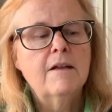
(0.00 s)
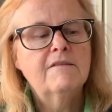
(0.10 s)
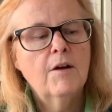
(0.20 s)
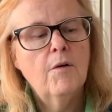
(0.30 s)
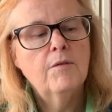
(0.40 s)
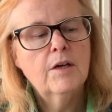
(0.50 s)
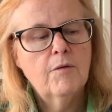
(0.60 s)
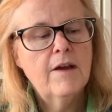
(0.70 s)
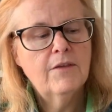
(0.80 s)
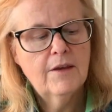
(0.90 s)
So the
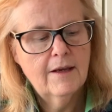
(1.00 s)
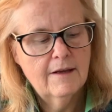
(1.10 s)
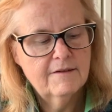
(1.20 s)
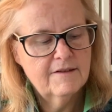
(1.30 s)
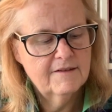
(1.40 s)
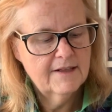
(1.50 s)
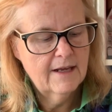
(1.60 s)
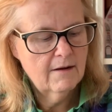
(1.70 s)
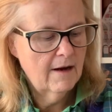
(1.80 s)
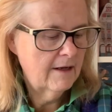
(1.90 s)
great thing is
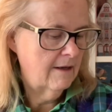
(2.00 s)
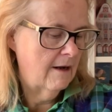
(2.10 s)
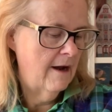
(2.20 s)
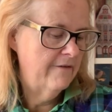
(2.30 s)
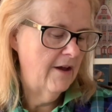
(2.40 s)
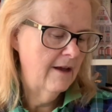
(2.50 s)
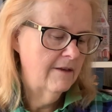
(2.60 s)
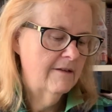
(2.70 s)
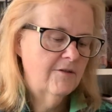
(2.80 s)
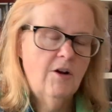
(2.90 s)
that I've
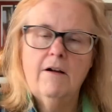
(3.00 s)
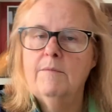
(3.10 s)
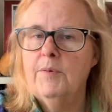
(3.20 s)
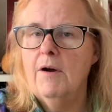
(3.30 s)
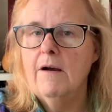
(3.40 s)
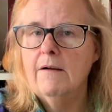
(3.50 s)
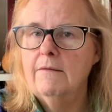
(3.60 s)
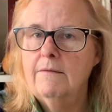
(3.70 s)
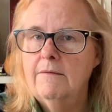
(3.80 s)
had this chocolate bar